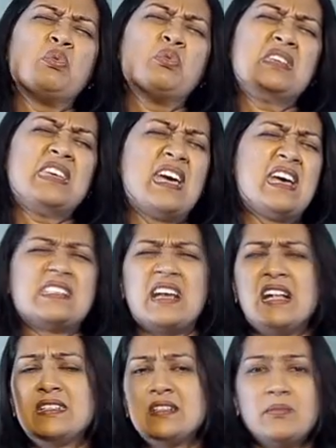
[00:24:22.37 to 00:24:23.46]
Who cares?
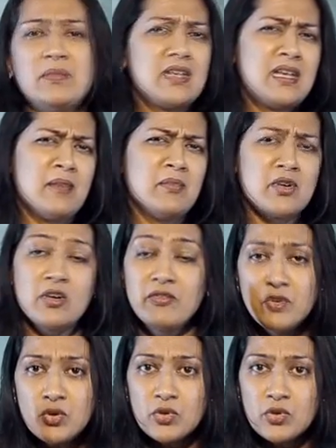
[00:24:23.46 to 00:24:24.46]
I'll turn my camera off.